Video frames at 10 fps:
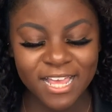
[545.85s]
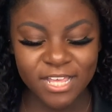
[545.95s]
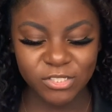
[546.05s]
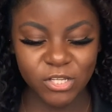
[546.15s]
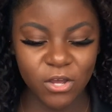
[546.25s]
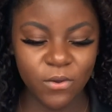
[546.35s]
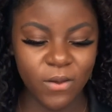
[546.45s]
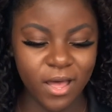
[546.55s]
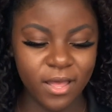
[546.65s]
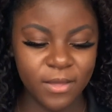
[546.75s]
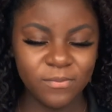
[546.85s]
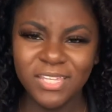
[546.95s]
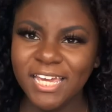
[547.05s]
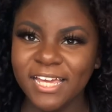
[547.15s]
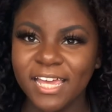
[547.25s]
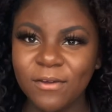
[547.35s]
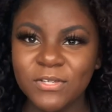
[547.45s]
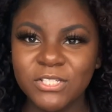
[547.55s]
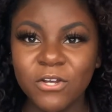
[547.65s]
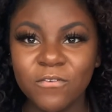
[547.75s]
So yeah, it was
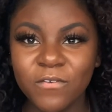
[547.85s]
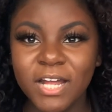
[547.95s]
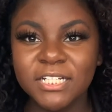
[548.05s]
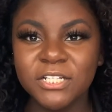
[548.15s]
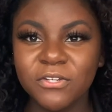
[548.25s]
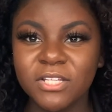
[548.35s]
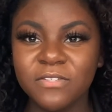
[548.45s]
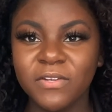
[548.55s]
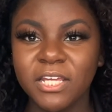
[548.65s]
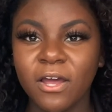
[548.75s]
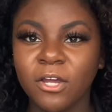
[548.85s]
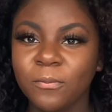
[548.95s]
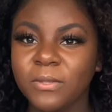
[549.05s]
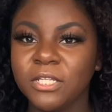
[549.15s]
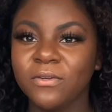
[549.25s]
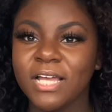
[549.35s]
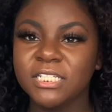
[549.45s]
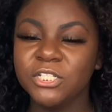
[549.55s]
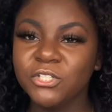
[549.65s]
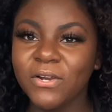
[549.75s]
so fun to do this video. I hope that you guys
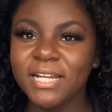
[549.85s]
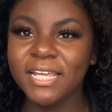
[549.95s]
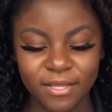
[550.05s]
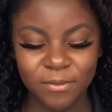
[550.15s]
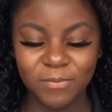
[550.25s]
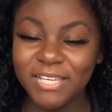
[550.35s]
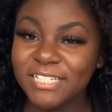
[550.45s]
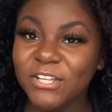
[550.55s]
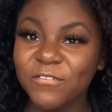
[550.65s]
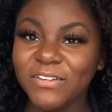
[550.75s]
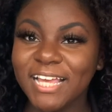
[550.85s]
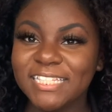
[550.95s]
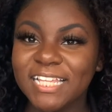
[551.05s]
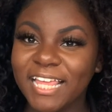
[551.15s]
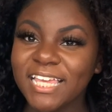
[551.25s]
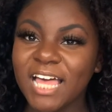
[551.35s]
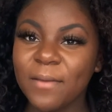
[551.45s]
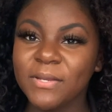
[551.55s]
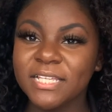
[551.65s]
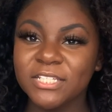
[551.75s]
enjoyed it. Please don't forget to like,
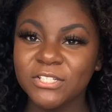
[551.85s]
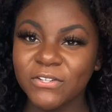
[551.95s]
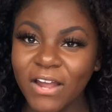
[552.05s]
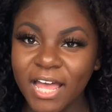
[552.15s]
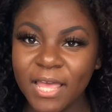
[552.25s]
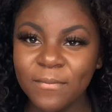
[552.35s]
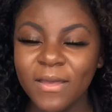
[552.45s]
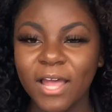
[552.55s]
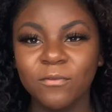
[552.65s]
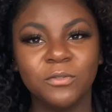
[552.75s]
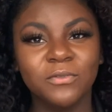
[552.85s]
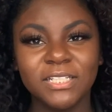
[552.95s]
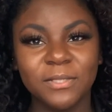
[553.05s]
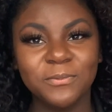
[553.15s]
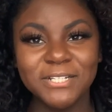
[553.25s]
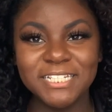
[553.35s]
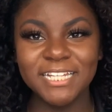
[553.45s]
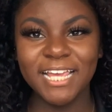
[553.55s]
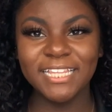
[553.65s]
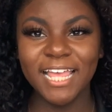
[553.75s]
comment, and subscribe. I would really
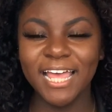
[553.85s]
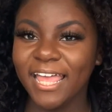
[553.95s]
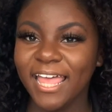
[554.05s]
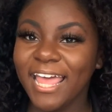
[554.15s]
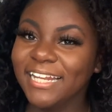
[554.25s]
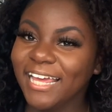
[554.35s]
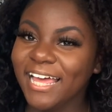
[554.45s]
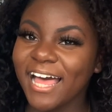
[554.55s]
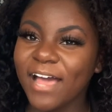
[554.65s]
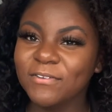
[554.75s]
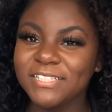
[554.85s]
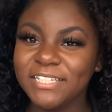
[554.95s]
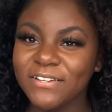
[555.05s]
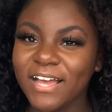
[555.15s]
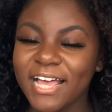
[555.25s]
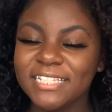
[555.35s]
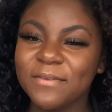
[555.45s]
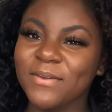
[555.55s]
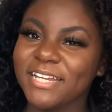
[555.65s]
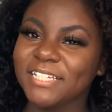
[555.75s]
appreciate that. And yeah, I will see you guys in
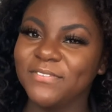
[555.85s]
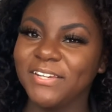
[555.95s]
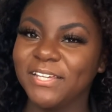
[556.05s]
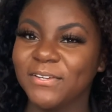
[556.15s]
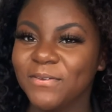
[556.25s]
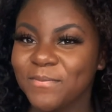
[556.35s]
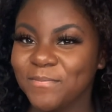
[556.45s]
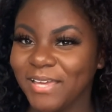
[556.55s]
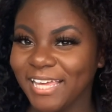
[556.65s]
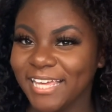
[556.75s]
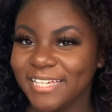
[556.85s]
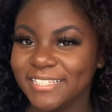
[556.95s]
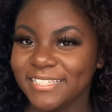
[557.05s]
my next video. Bye guys.